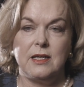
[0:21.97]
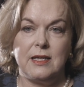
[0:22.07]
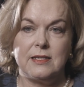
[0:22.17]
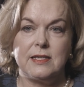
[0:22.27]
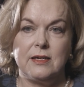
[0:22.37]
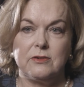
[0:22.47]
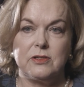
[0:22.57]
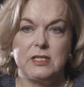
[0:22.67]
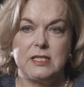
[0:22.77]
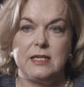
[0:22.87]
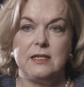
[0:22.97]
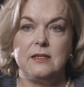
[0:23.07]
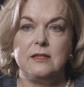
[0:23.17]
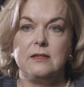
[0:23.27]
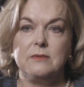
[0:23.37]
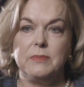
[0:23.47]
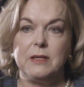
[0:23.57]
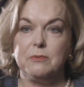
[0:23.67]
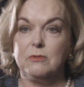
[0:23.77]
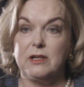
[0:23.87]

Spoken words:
gets out to see people,